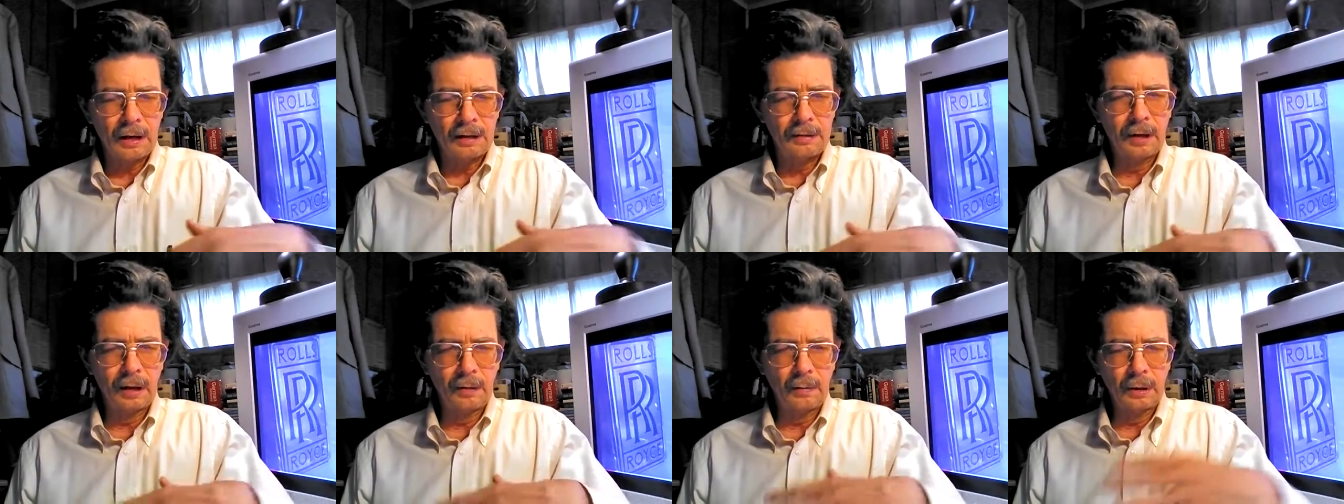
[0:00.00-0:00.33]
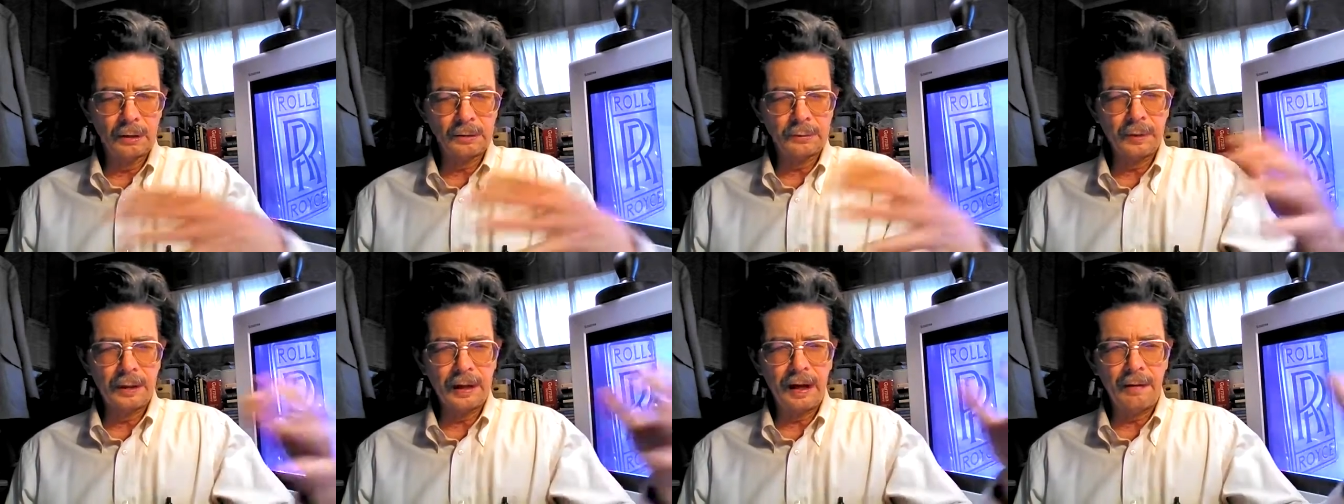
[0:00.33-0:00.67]
In other
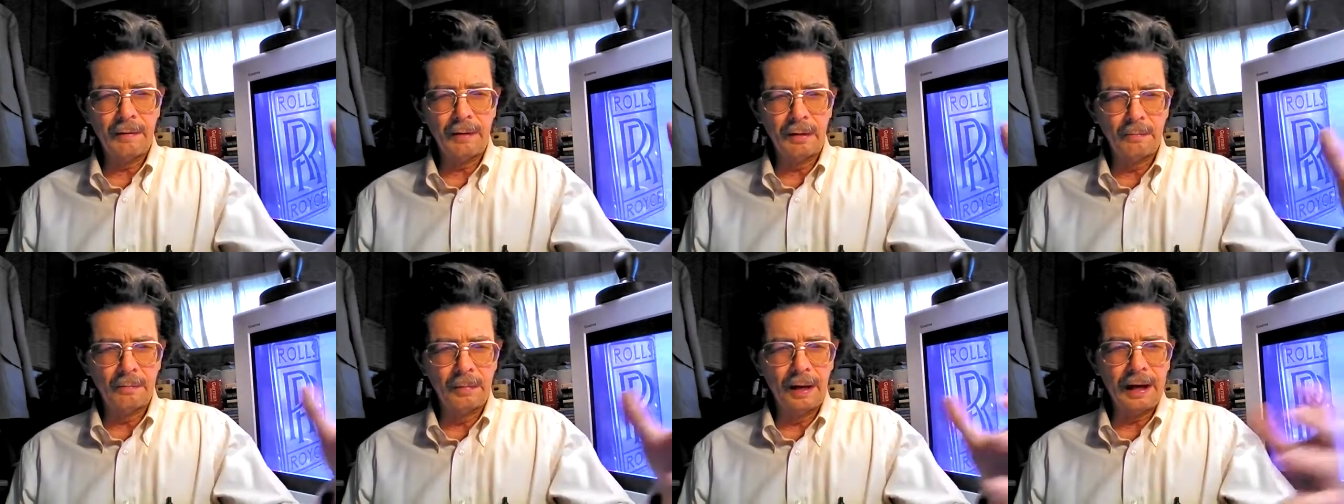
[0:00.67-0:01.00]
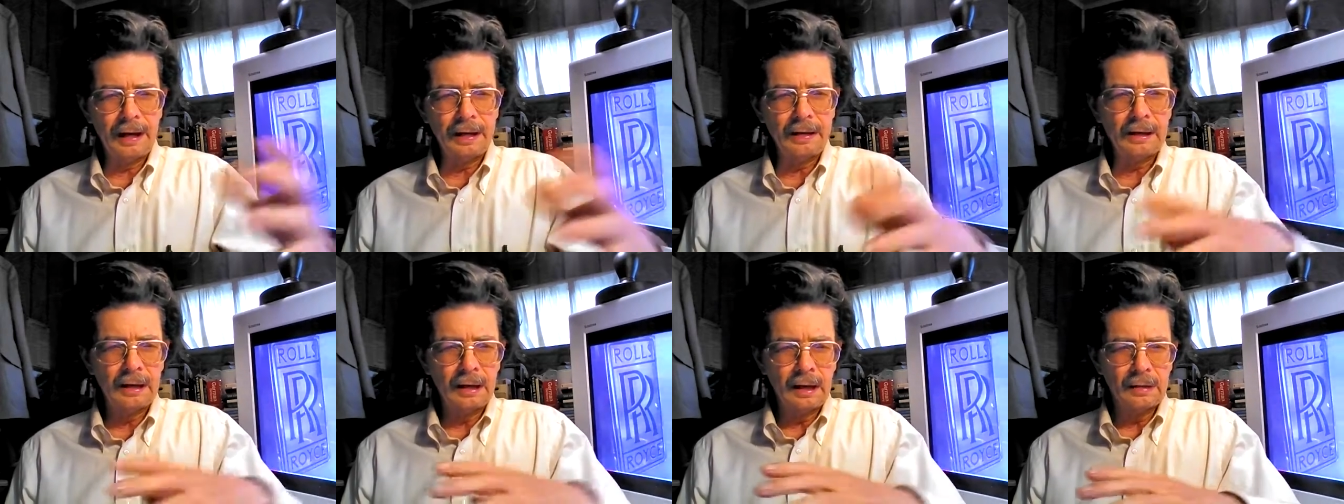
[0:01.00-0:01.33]
words, we haven't
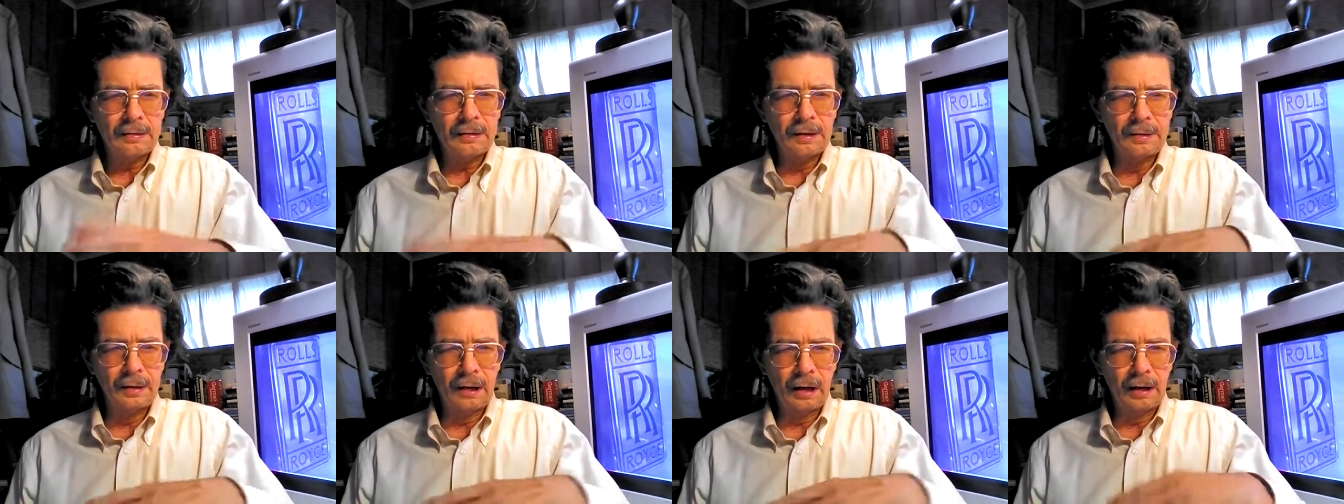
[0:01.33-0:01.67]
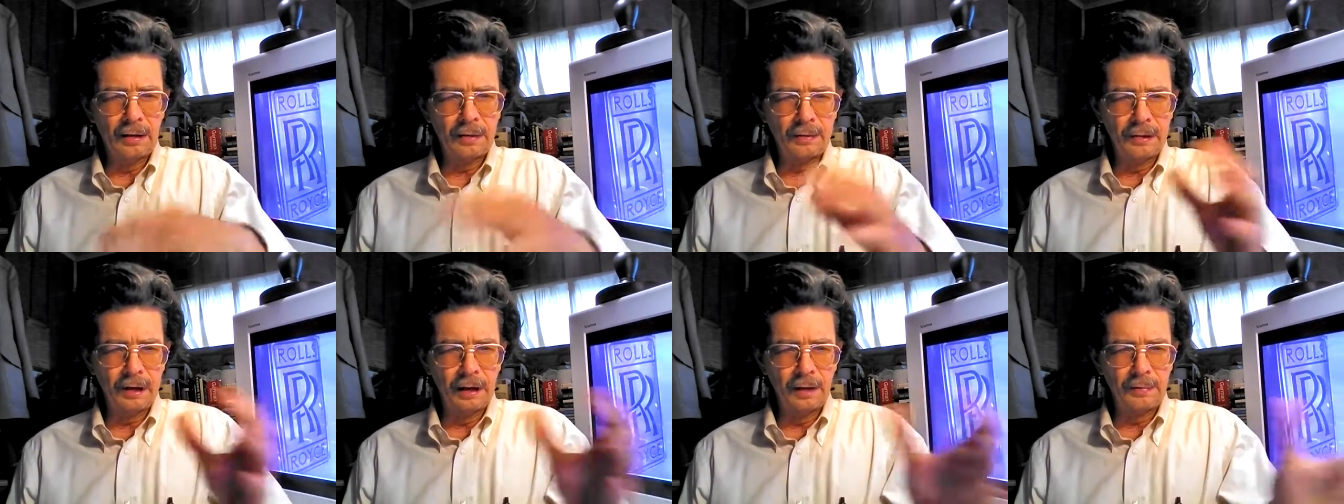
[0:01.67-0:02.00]
made
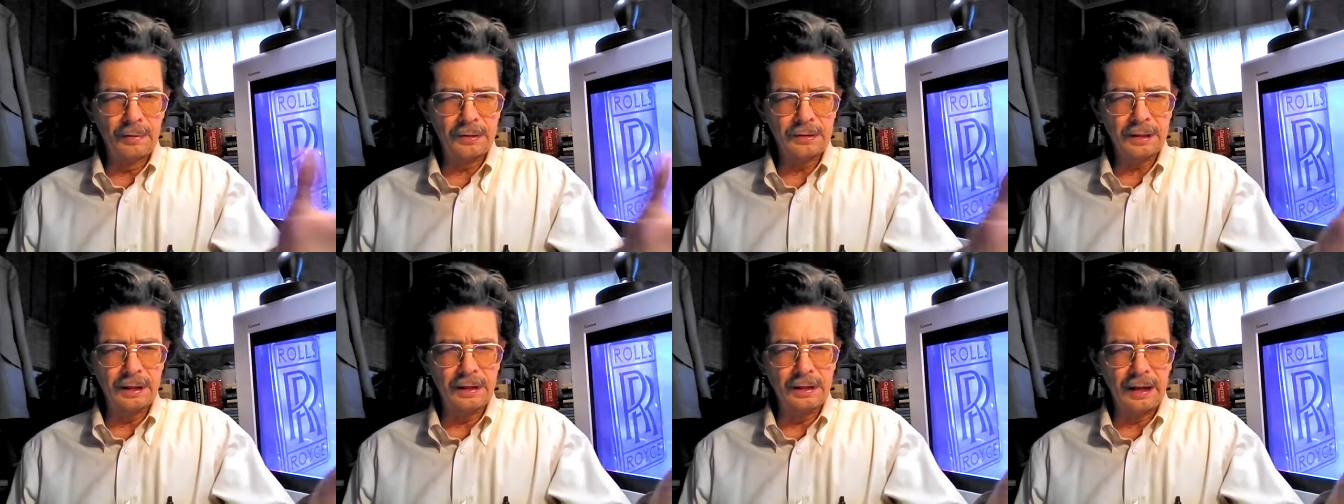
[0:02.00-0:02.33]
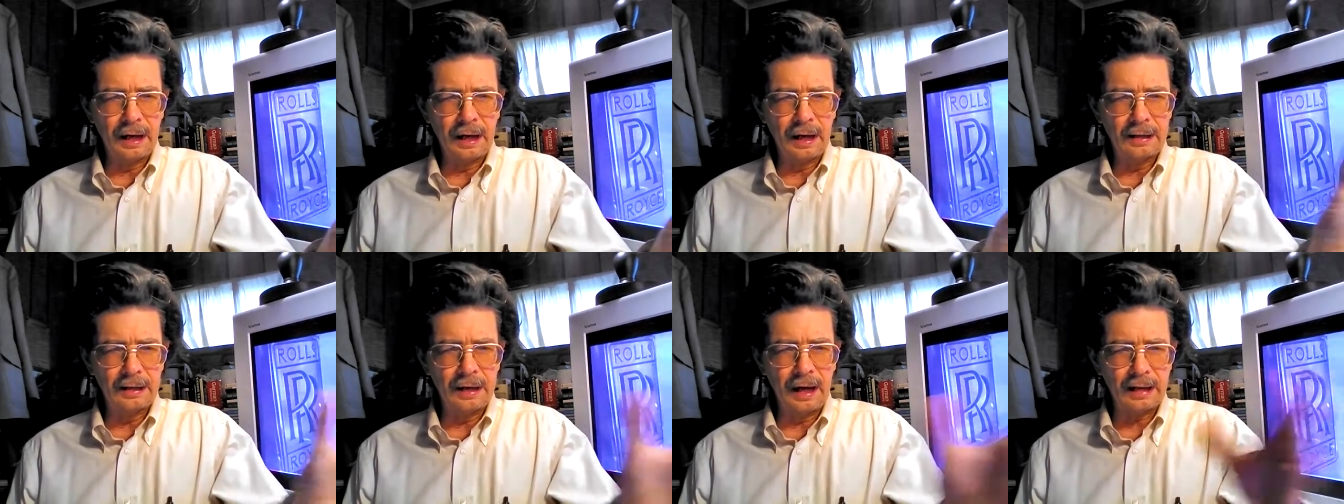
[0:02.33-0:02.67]
the nervous
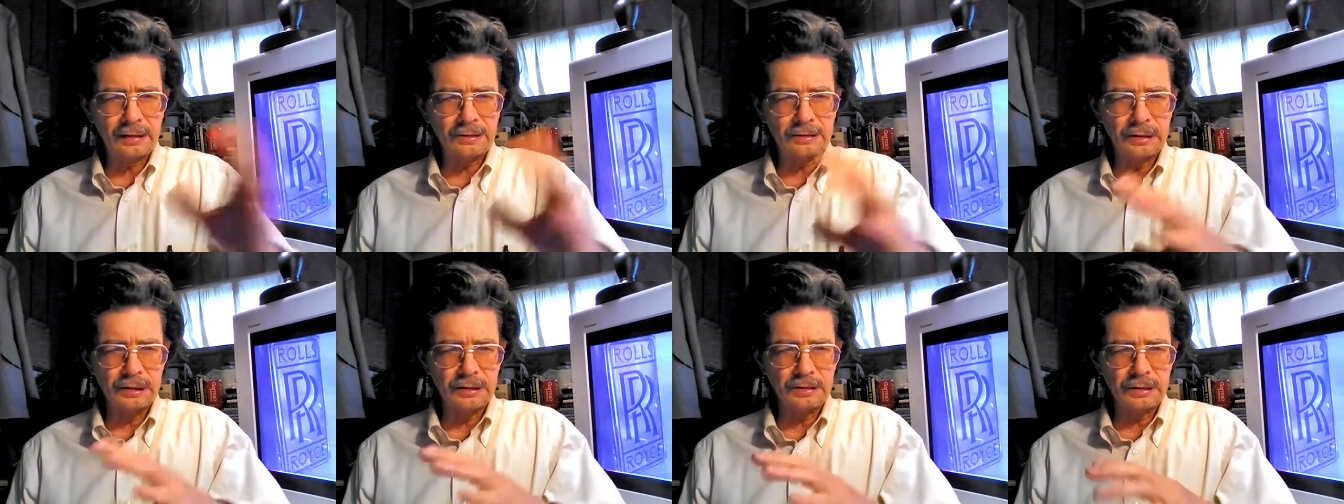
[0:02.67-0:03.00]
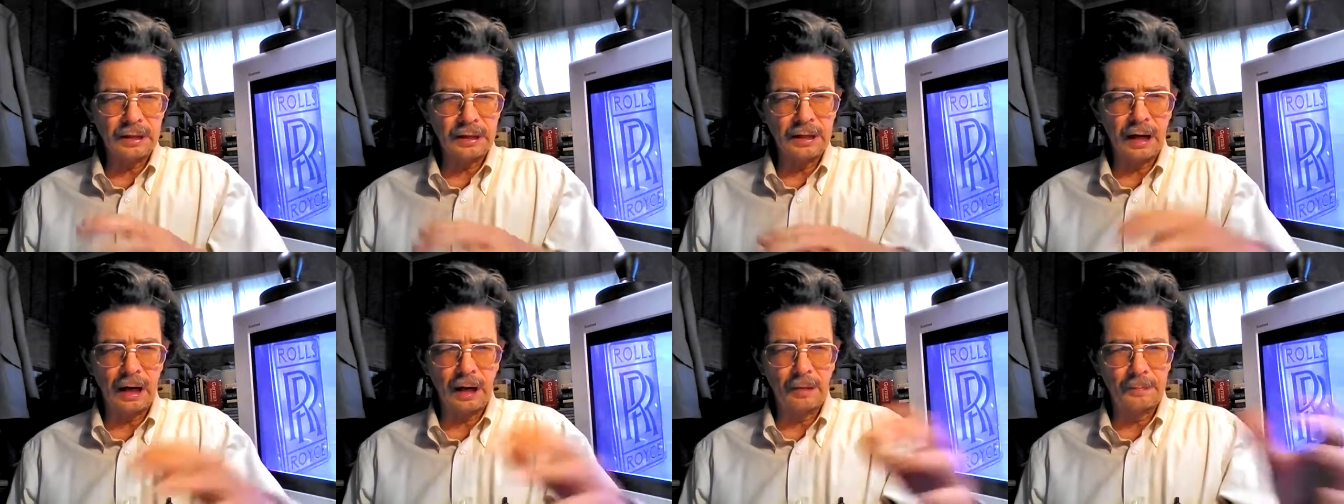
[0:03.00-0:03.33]
connections
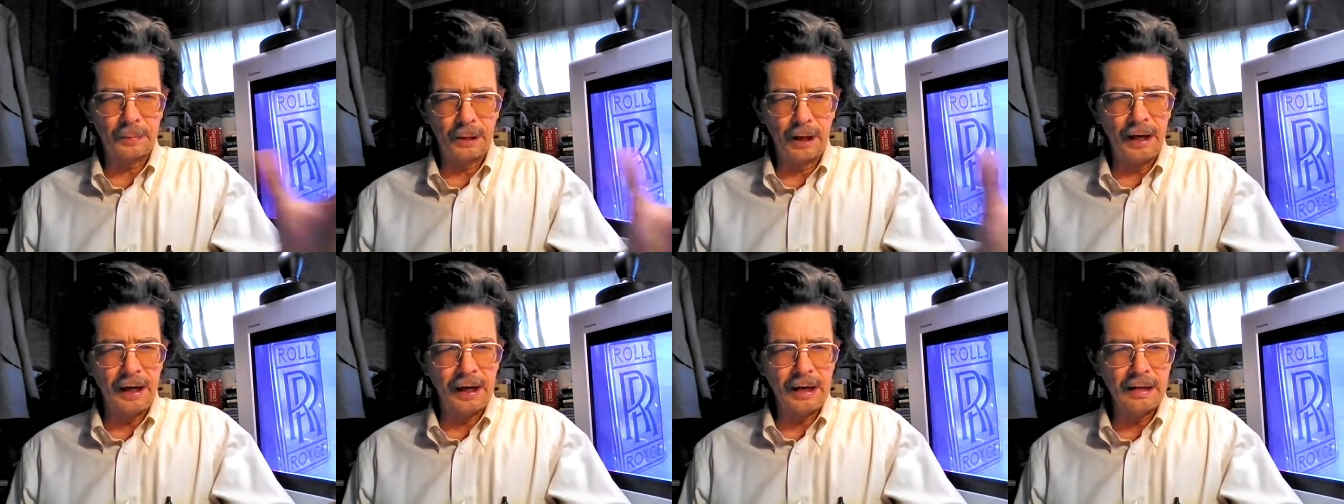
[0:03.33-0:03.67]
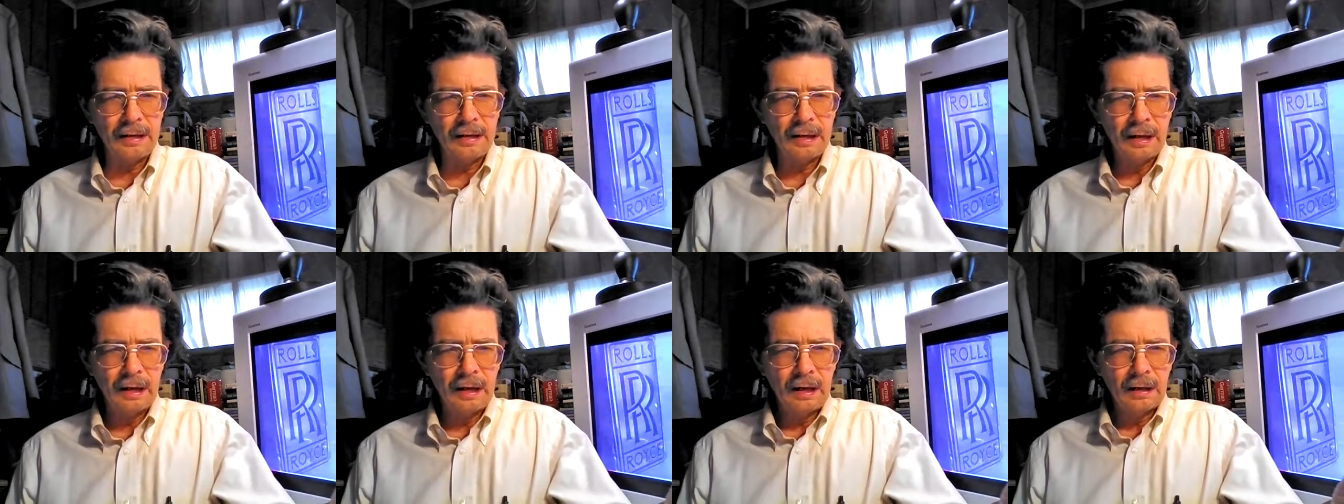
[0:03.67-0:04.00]
in our
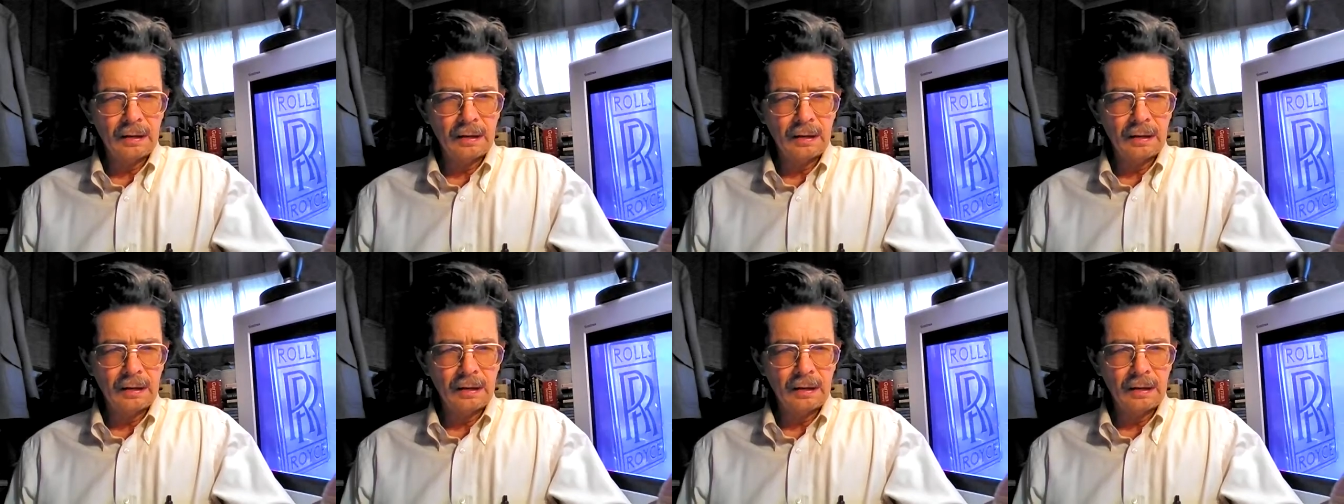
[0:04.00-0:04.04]
brain